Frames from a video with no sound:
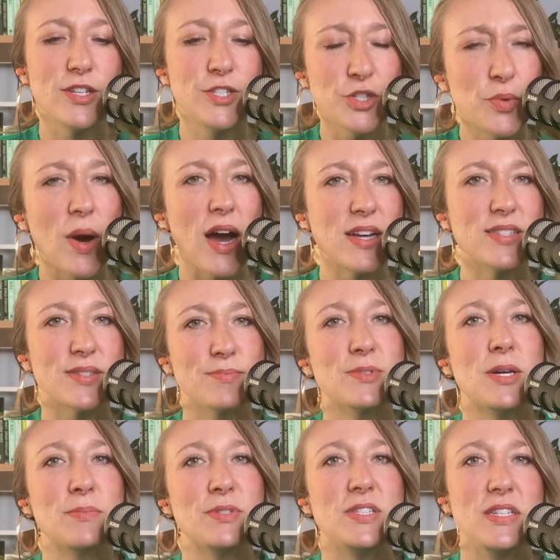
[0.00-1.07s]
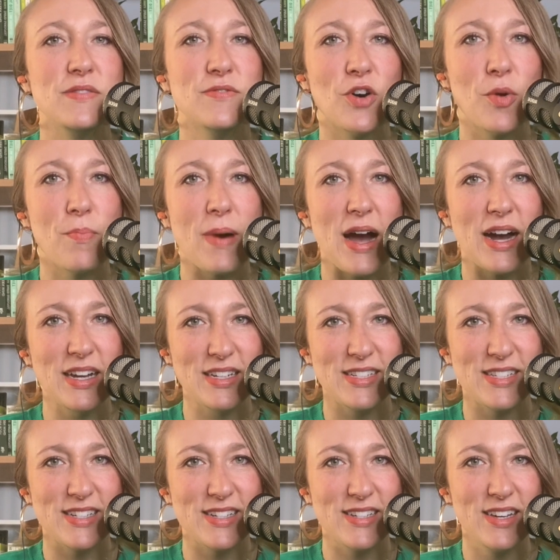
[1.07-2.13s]
Do I sometimes default back
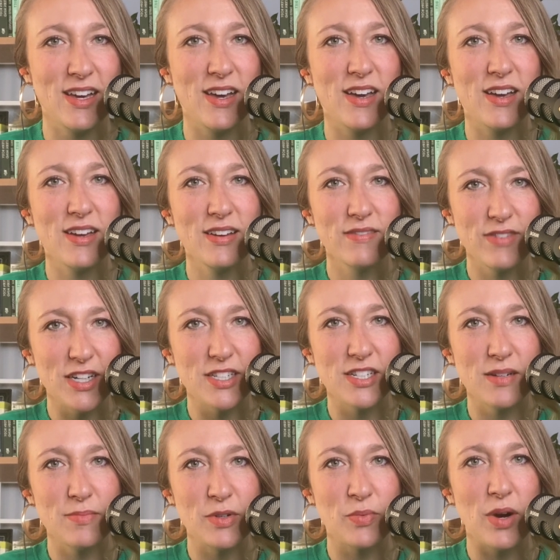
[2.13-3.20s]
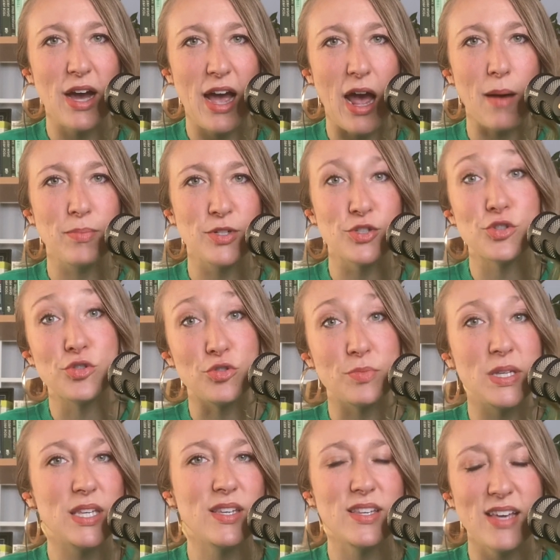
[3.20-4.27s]
into victim and what happened to
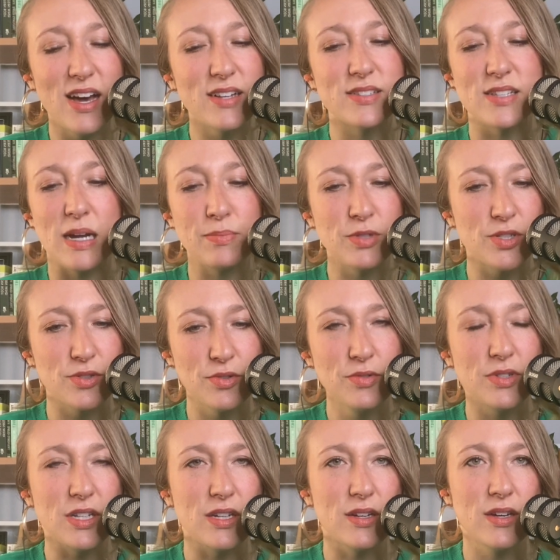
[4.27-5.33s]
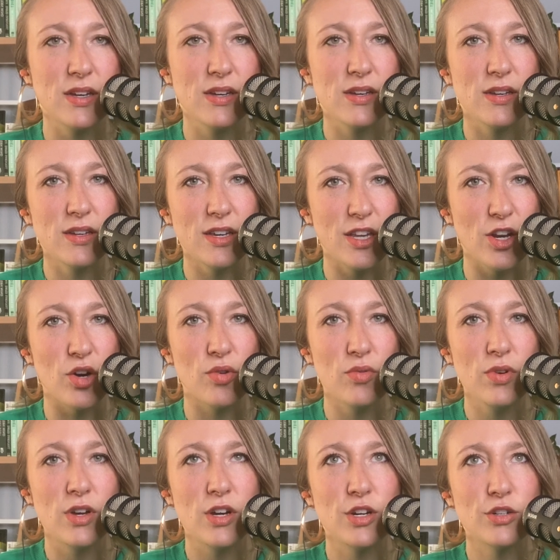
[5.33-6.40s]
me? Yes, absolutely. You
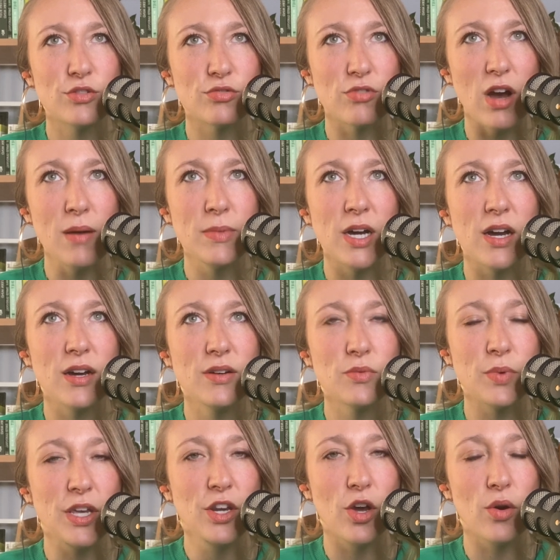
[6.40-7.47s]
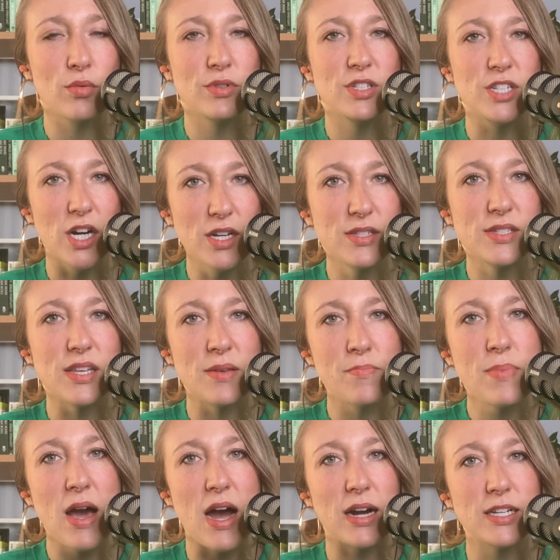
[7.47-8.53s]
know, trauma, we know, does
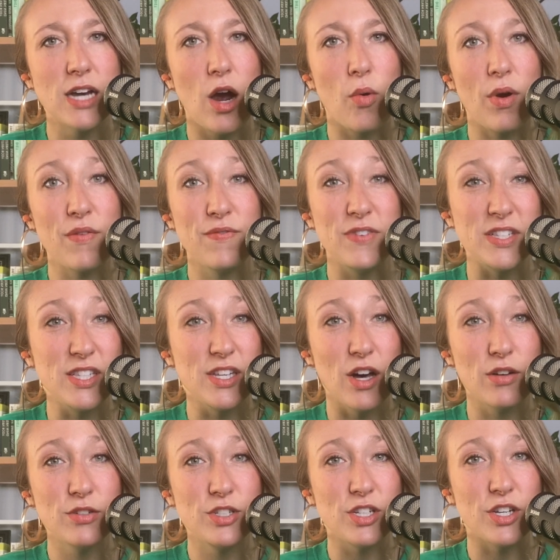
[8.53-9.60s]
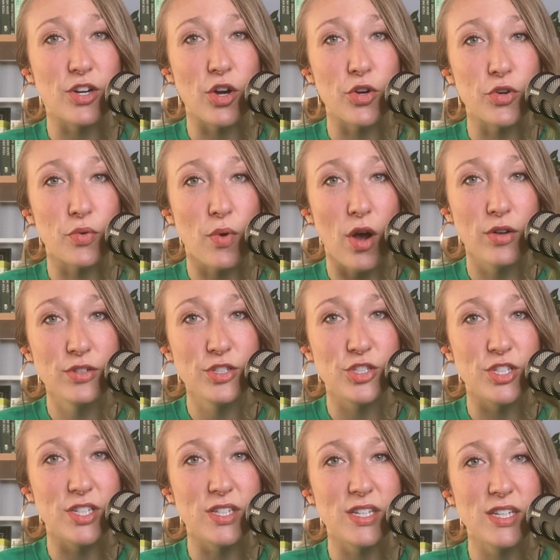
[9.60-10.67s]
impact how our physiology and our
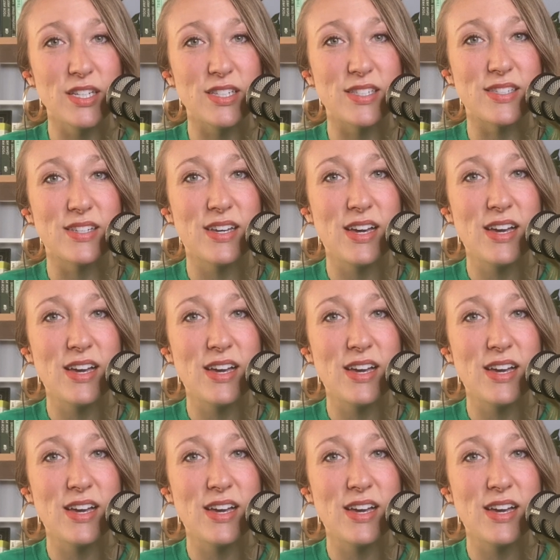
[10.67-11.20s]
neurology is